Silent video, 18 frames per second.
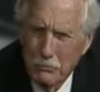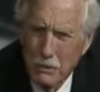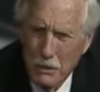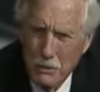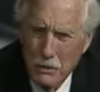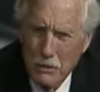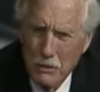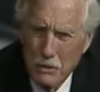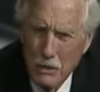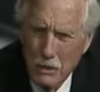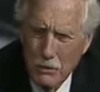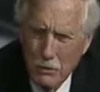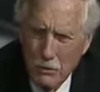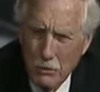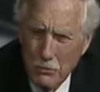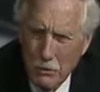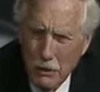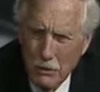as I say,
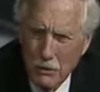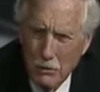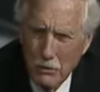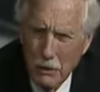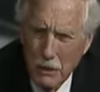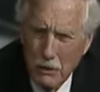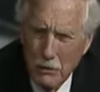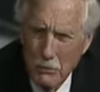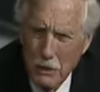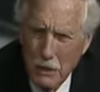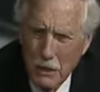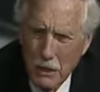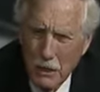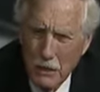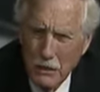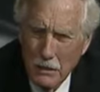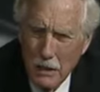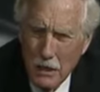to ameliorate or
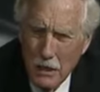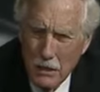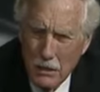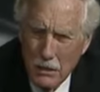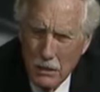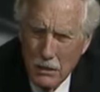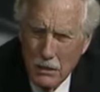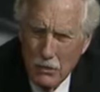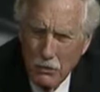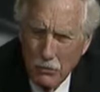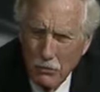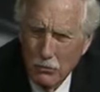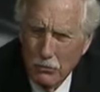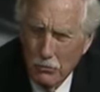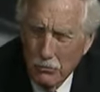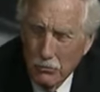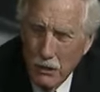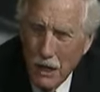mitigate that
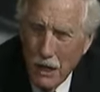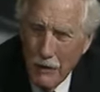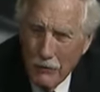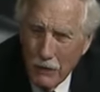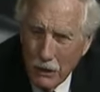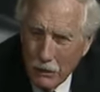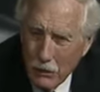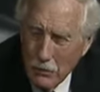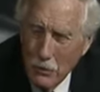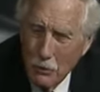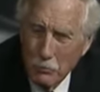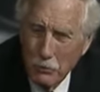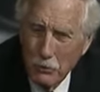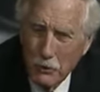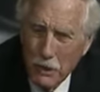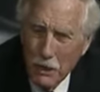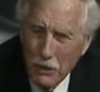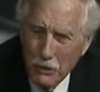is having a
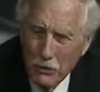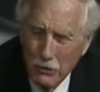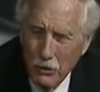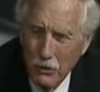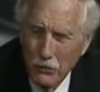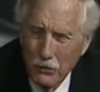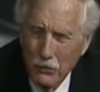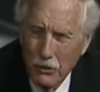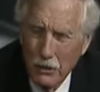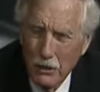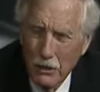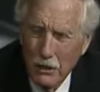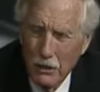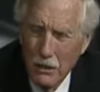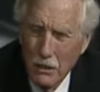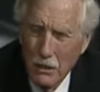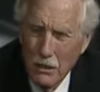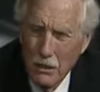pre-existing